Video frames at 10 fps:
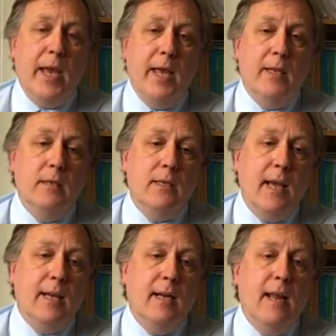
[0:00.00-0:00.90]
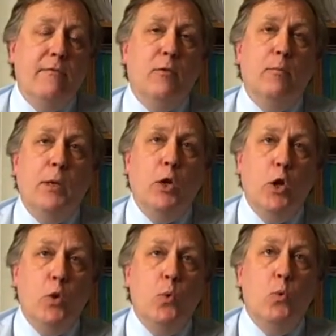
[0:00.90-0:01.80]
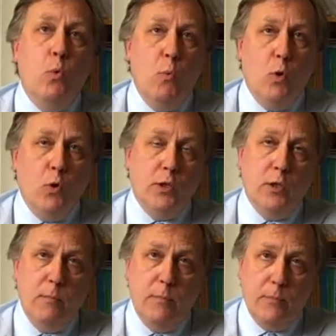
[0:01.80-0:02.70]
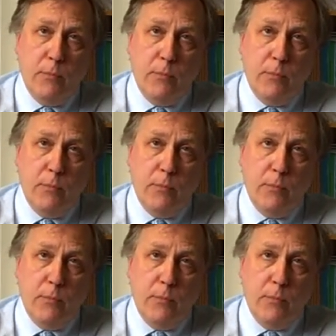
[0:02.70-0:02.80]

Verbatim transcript: and at a level below wards, so they